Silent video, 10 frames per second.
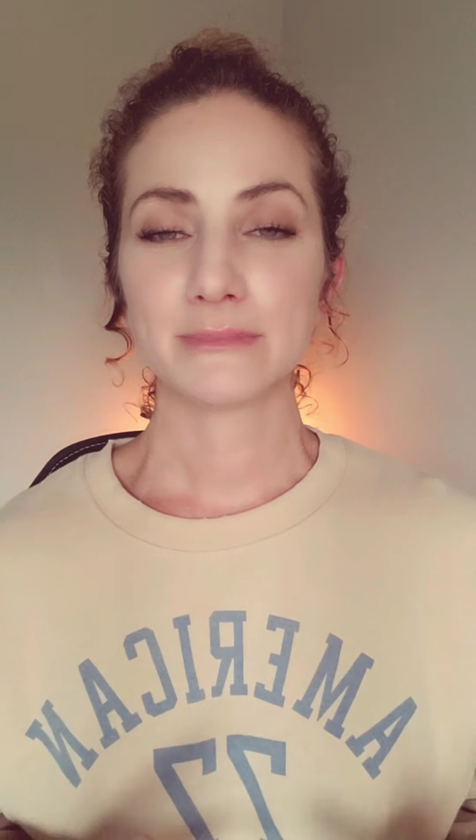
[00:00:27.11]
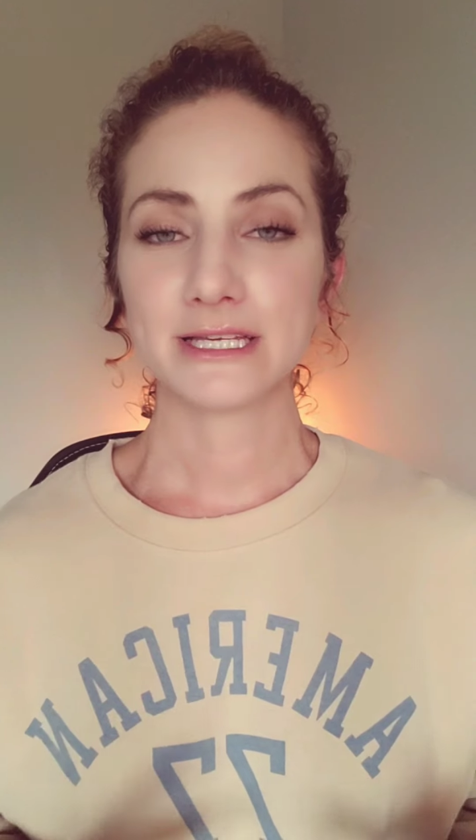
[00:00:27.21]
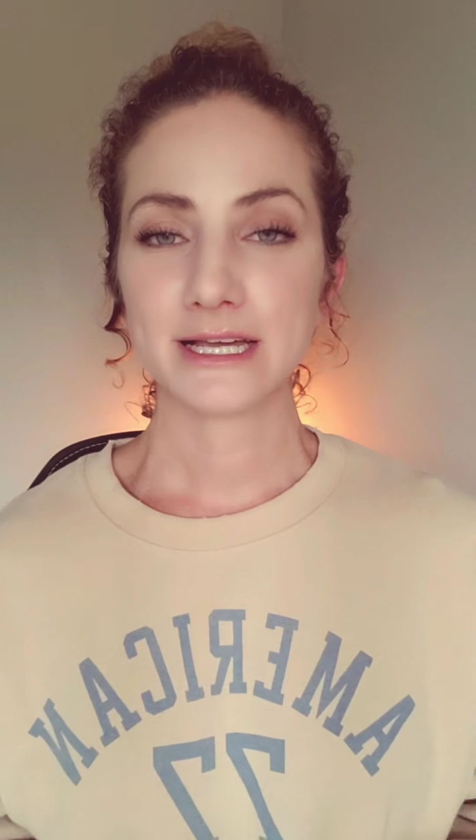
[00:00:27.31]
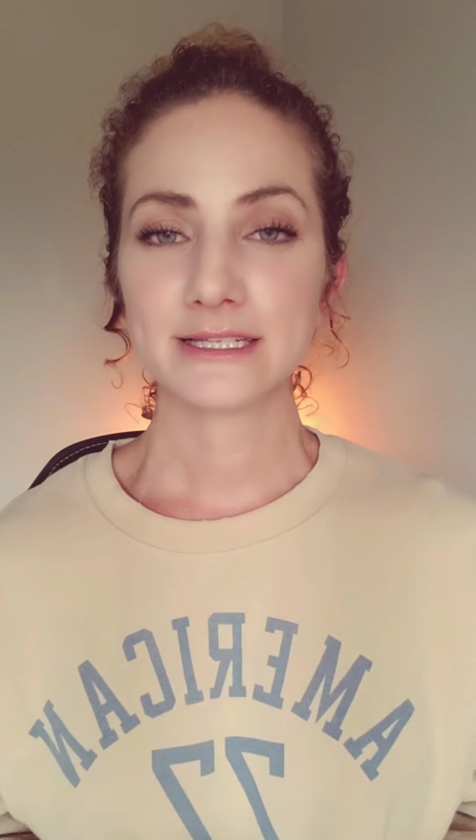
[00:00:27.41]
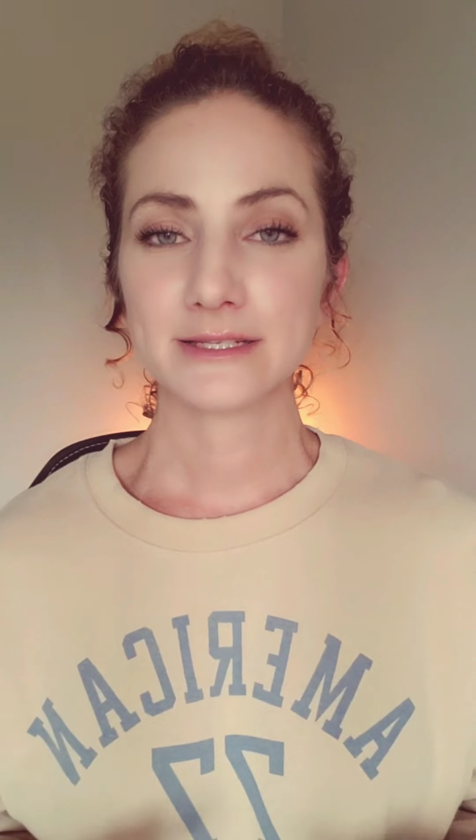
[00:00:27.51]

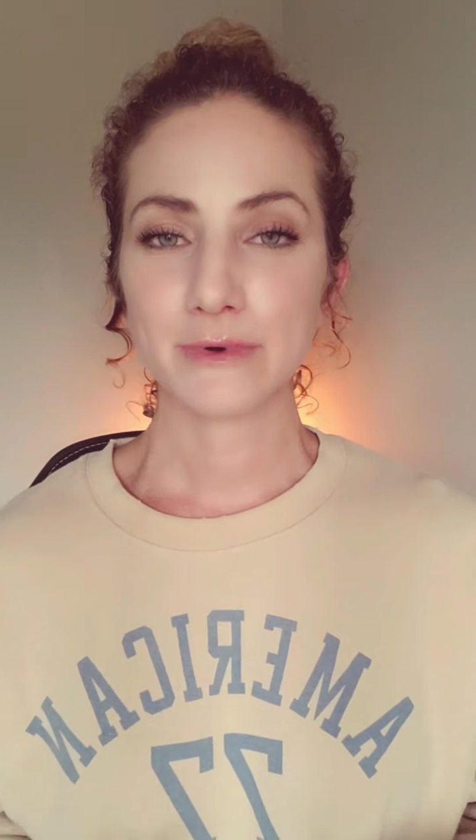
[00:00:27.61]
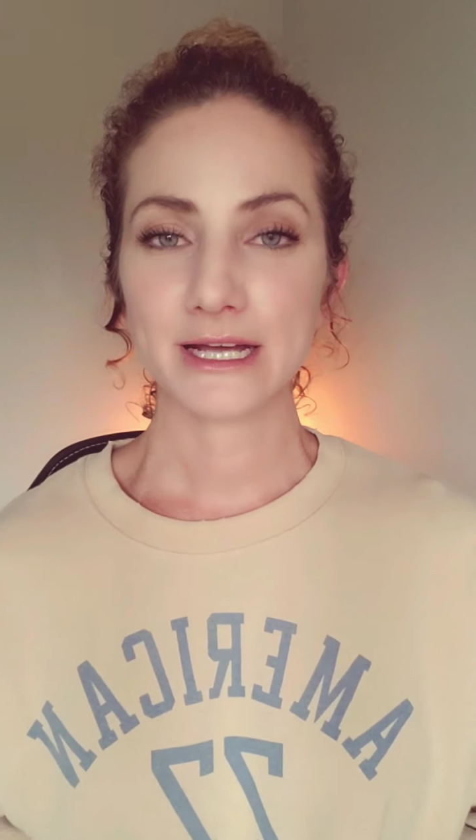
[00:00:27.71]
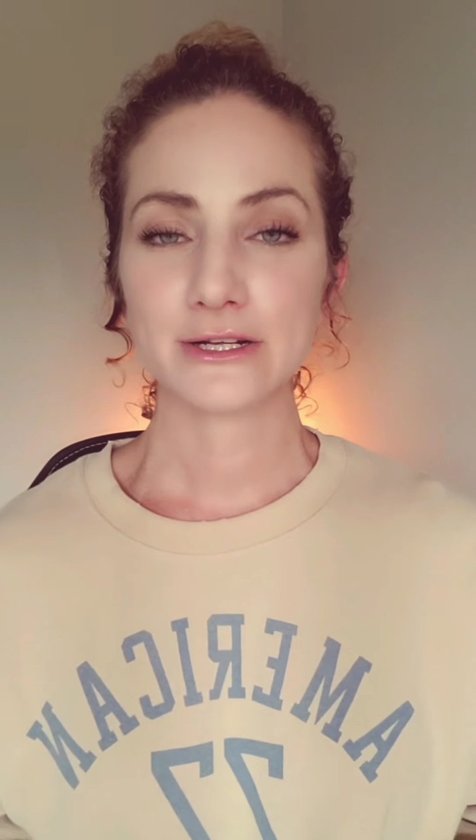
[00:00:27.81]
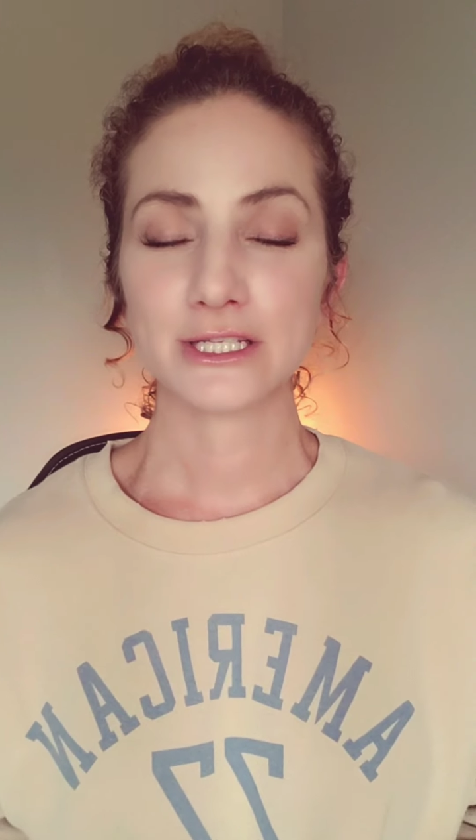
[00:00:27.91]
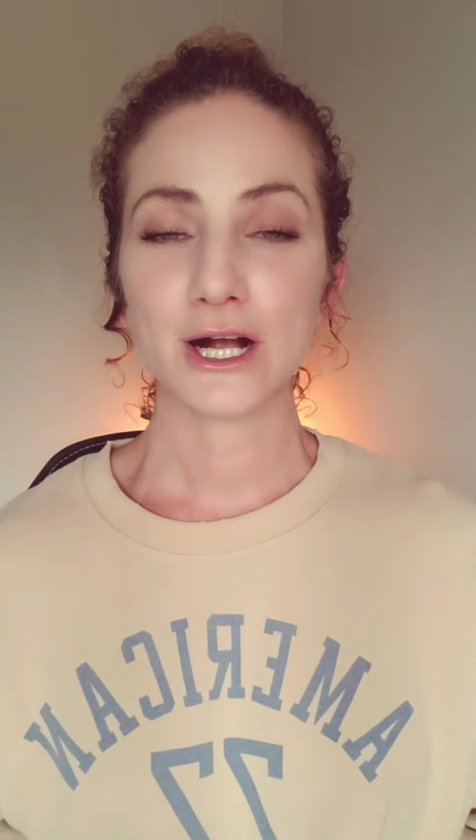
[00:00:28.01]
because
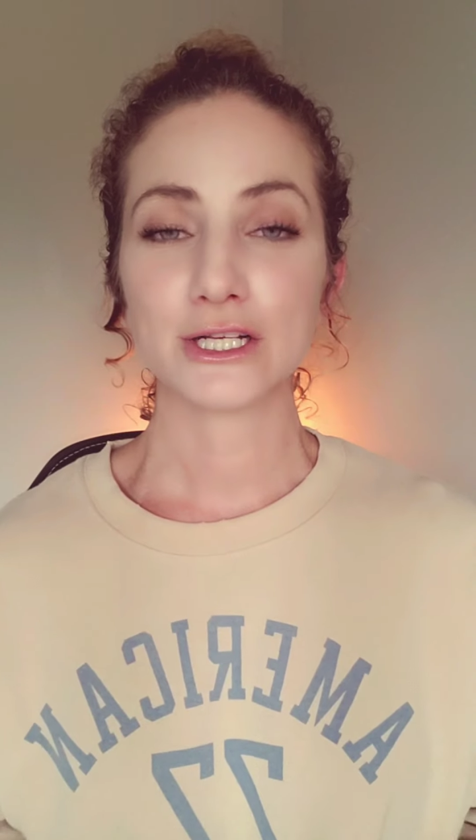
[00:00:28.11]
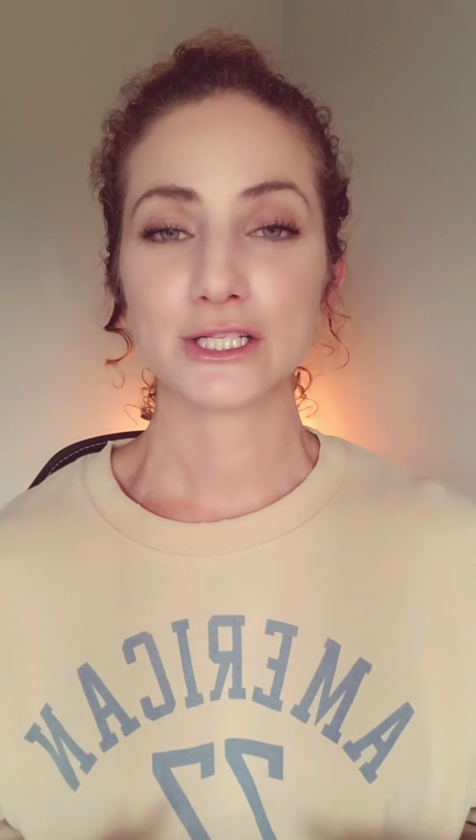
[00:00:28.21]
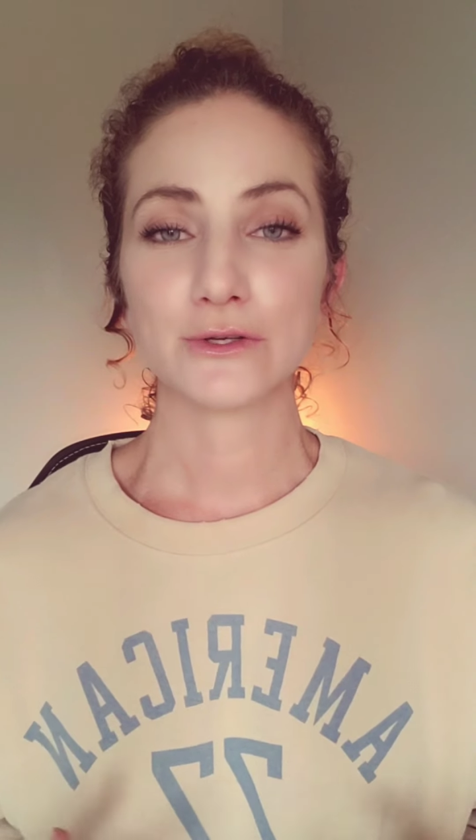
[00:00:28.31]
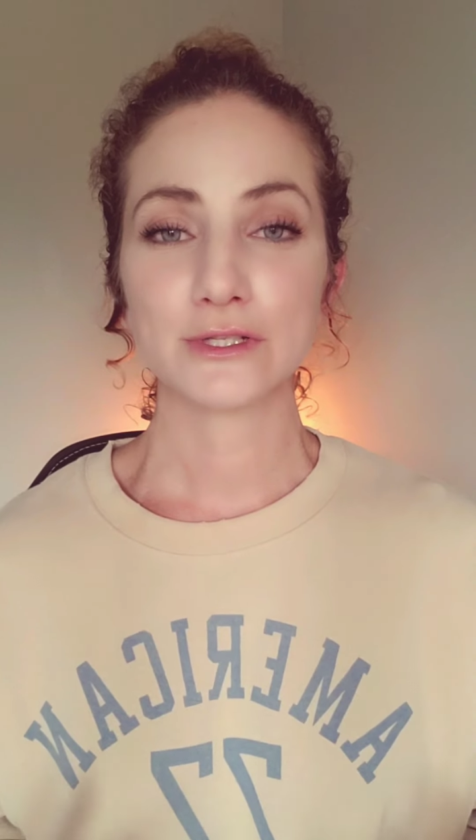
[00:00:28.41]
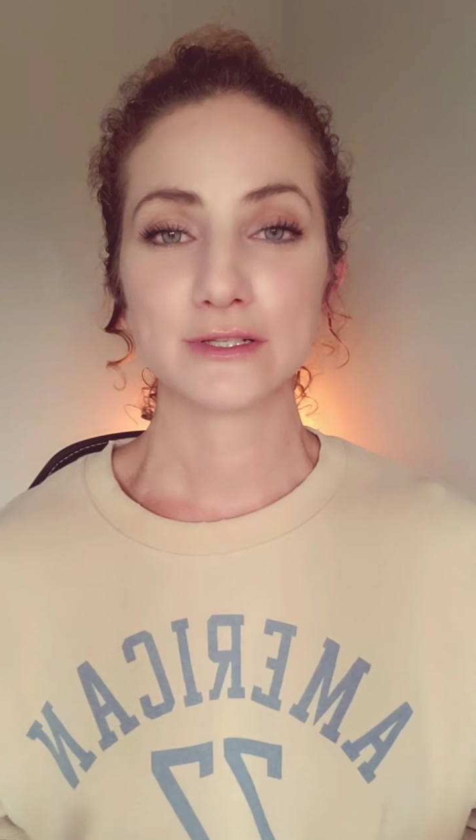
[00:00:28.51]
spiders are
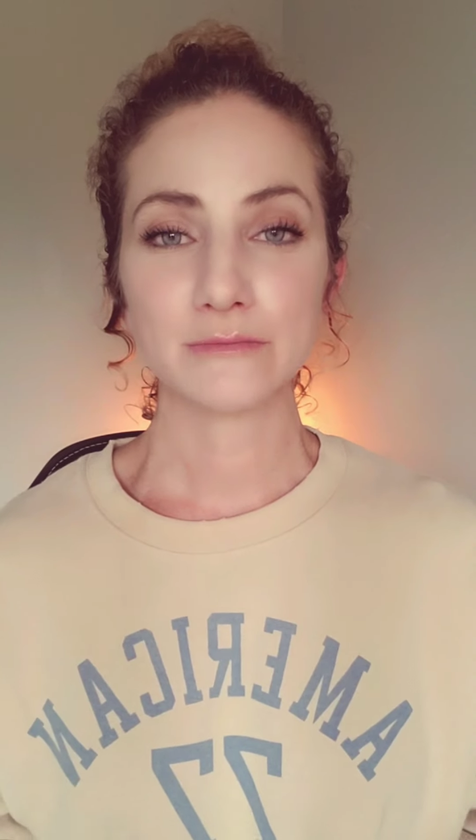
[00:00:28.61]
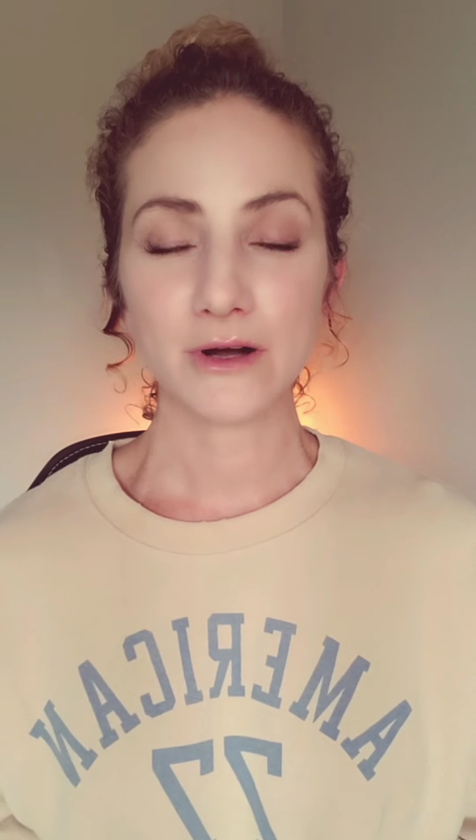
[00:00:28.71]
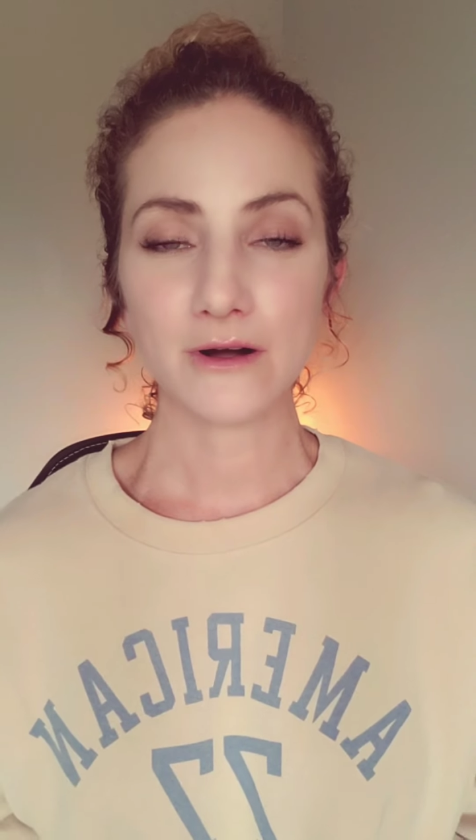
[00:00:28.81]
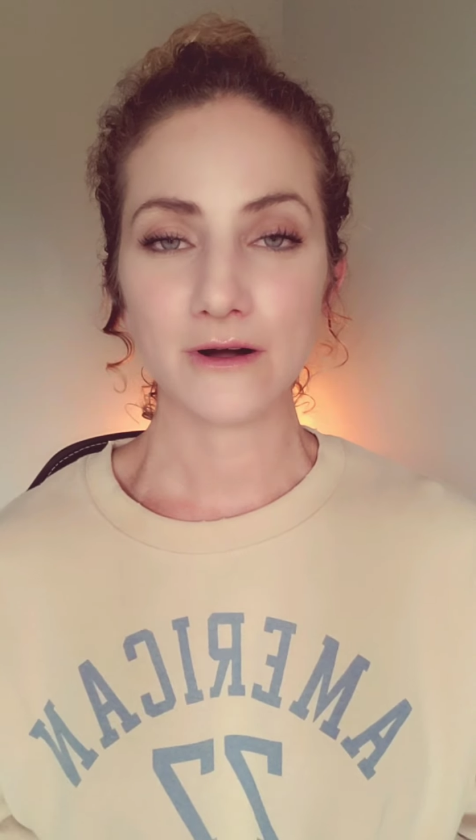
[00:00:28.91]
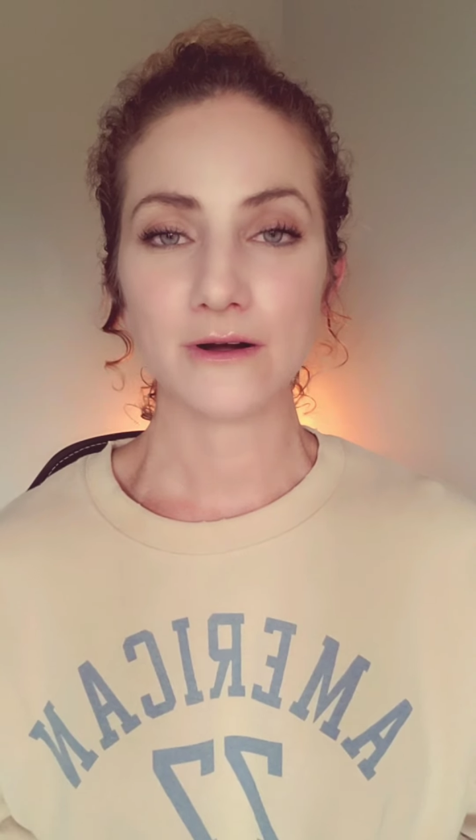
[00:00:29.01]
so
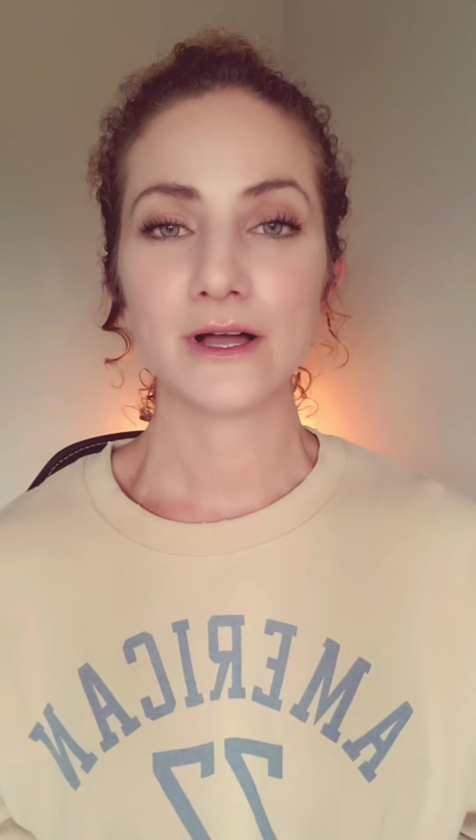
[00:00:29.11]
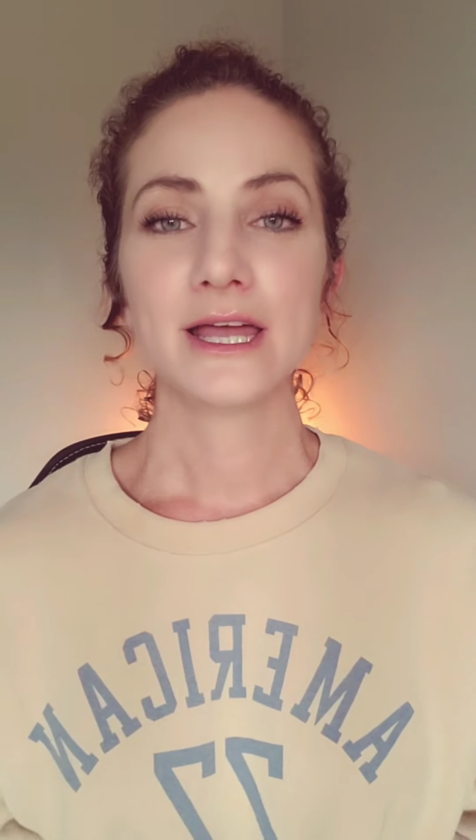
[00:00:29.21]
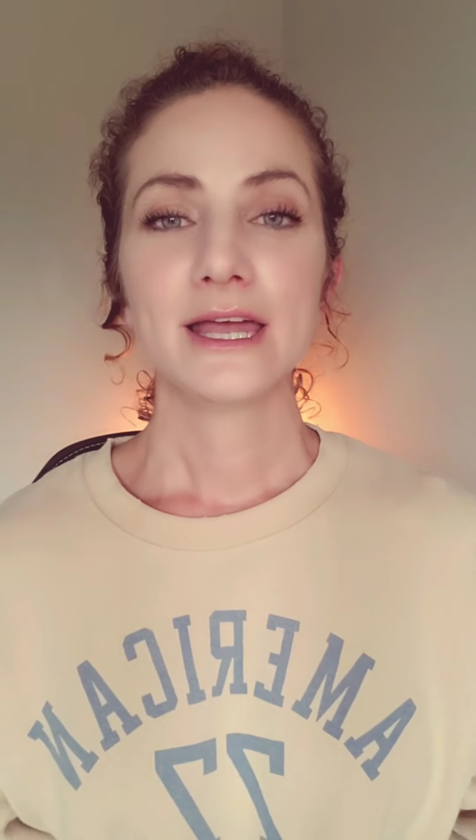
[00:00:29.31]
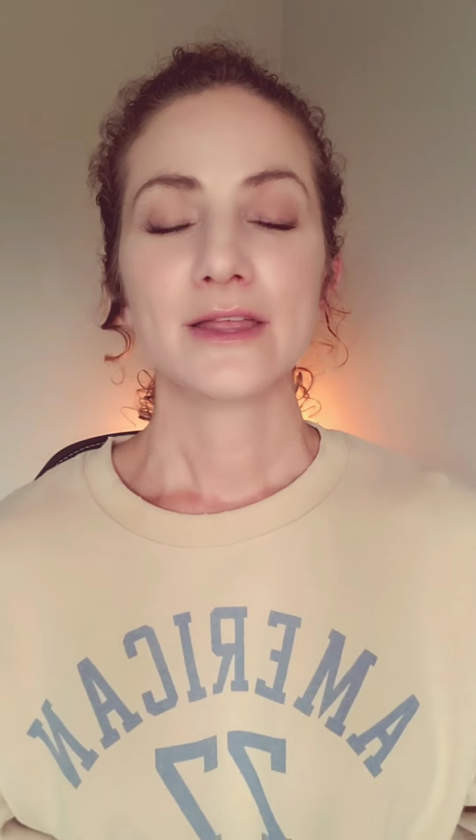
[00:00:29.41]
small,